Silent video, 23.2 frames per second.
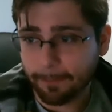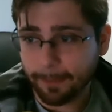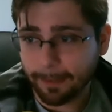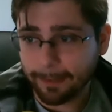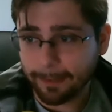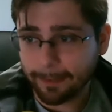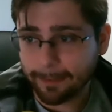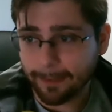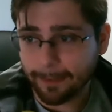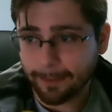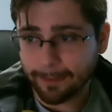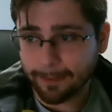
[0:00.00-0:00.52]

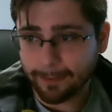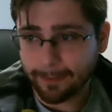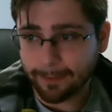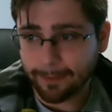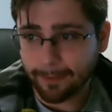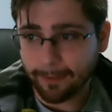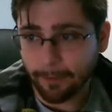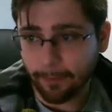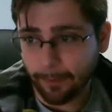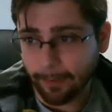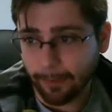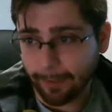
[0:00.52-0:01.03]
based on
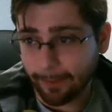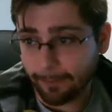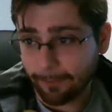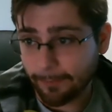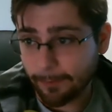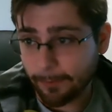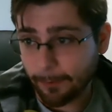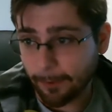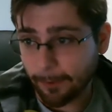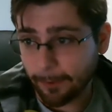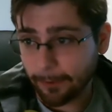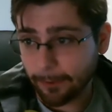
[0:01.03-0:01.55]
skill and if
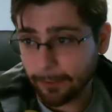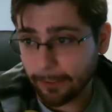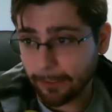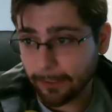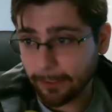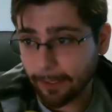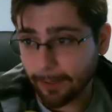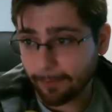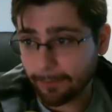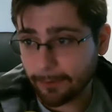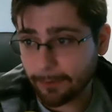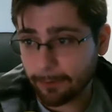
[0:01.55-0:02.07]
you are good
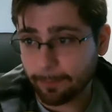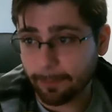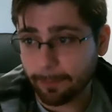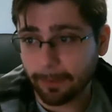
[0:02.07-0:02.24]
enough to